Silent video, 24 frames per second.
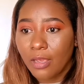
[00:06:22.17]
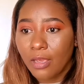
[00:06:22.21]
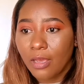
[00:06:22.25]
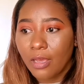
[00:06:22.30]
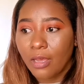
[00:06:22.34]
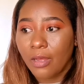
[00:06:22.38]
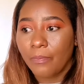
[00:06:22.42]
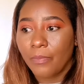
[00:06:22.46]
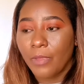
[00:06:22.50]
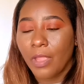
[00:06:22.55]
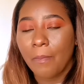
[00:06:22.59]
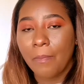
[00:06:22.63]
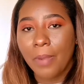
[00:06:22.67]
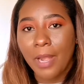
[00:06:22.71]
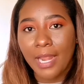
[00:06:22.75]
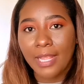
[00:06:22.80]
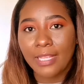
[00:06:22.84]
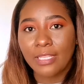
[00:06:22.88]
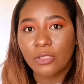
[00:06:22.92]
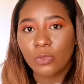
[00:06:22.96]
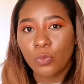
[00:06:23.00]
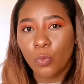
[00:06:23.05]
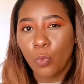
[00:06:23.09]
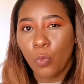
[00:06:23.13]
a
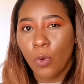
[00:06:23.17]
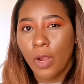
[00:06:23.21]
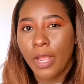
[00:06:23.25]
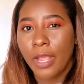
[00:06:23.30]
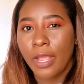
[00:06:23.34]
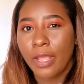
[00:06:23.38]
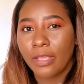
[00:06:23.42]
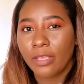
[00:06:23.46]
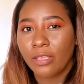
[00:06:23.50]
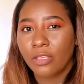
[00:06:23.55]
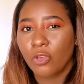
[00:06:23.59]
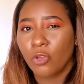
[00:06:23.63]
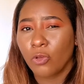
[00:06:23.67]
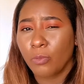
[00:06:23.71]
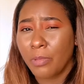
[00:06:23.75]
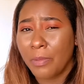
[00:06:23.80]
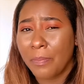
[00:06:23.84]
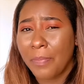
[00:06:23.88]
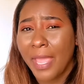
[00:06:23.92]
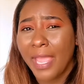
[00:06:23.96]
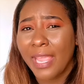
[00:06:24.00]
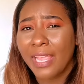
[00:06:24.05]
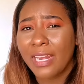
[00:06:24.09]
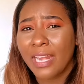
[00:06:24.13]
place where you'll be
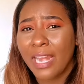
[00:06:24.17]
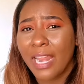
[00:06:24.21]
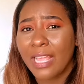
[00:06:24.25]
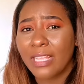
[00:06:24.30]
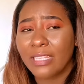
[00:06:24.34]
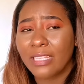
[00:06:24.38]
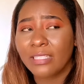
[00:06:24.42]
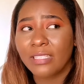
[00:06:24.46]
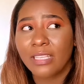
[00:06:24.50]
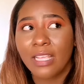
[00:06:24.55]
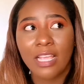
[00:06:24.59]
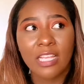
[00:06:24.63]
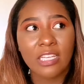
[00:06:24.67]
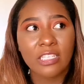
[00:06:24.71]
paying less,